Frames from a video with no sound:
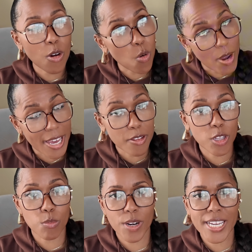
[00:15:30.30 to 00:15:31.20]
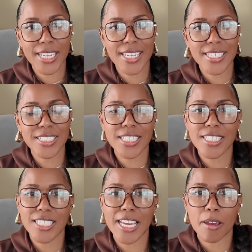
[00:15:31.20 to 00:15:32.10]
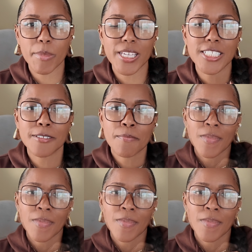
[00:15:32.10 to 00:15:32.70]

away the breakage and the damage.